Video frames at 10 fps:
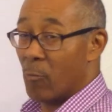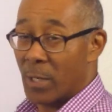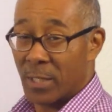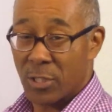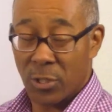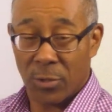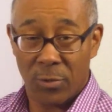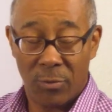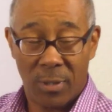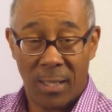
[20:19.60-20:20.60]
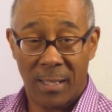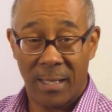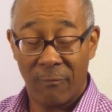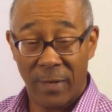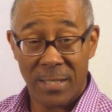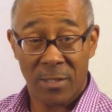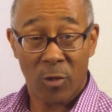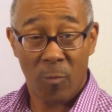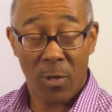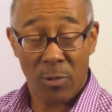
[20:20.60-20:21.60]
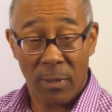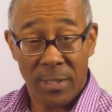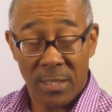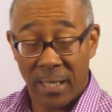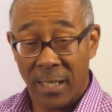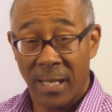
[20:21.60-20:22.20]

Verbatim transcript: he wanted to uh, invest in commercial real estate.